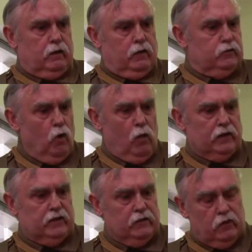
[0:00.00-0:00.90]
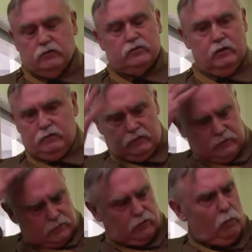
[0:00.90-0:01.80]
No idea.
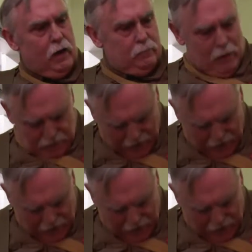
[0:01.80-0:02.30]
Don't matter about the